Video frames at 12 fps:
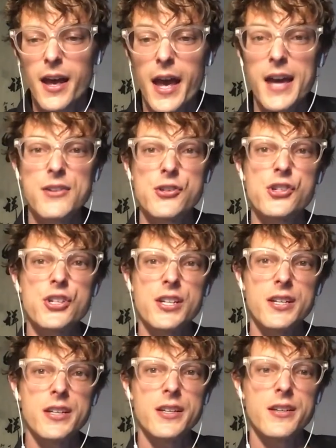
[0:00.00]
and
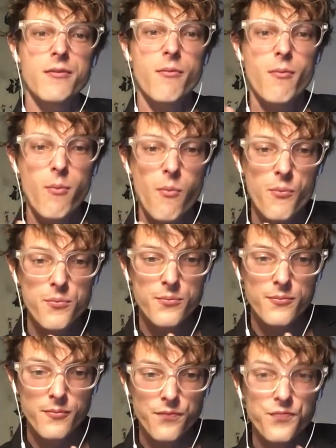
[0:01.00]
she
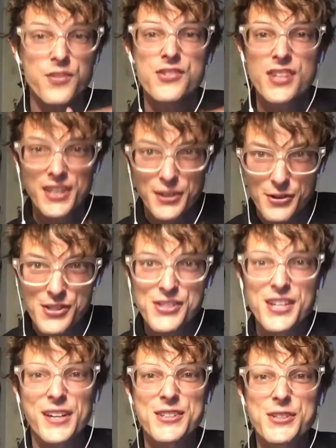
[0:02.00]
said, you know, she
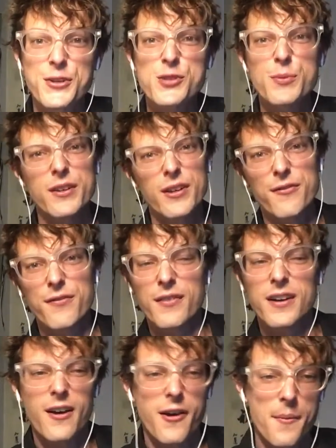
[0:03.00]
said, excuse me,
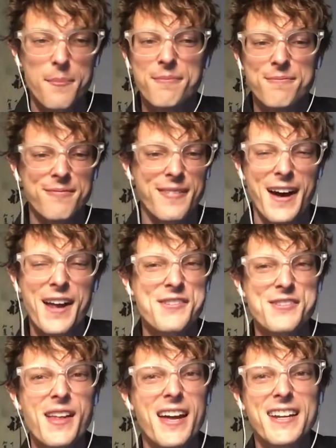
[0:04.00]

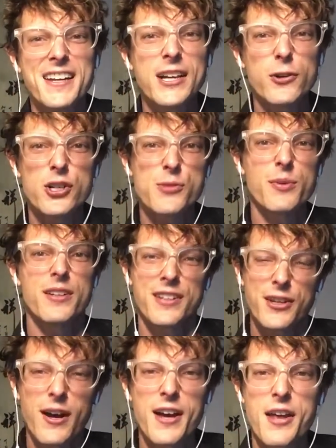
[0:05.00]
it's not in English, but,
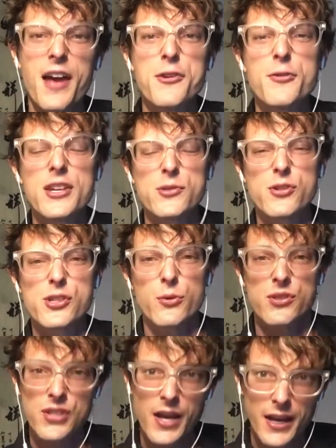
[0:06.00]
you know, I knew that's what she
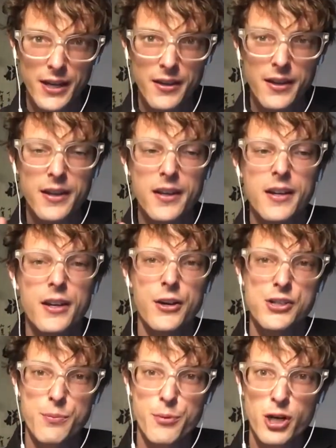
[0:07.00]
was saying
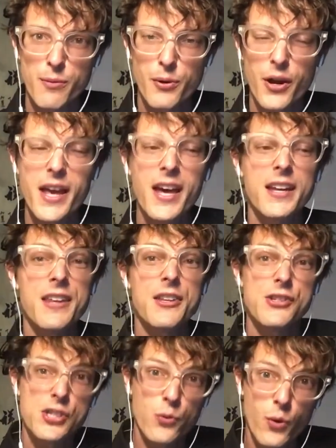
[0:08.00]
because she put up her hand and then
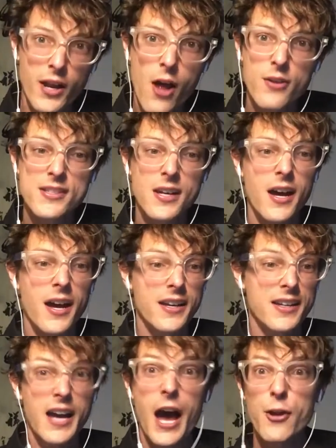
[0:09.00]
she went
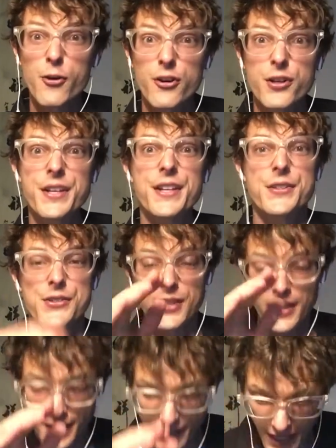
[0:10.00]
outside, got on her knees
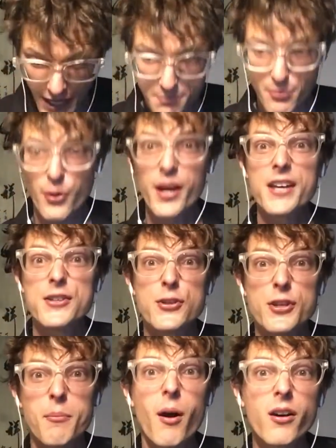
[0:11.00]
and prayed to
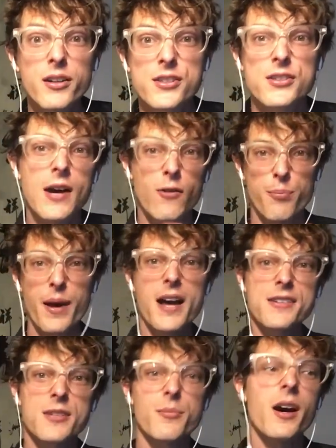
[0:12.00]
the monks that were
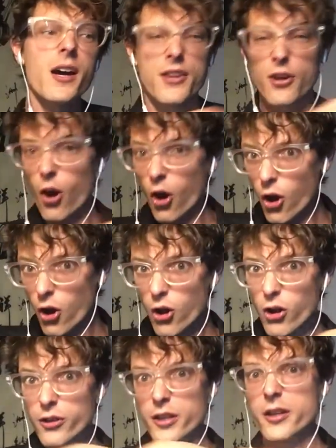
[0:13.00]
passing by. Then
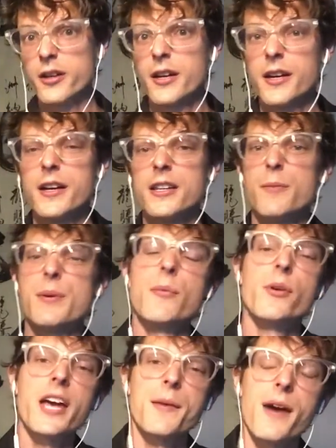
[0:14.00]
all the people
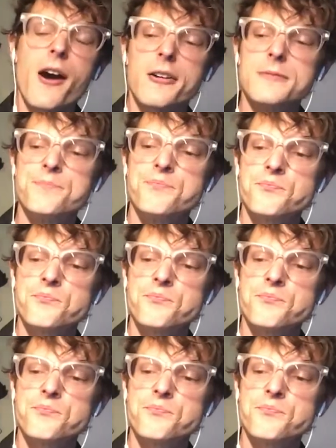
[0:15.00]
came out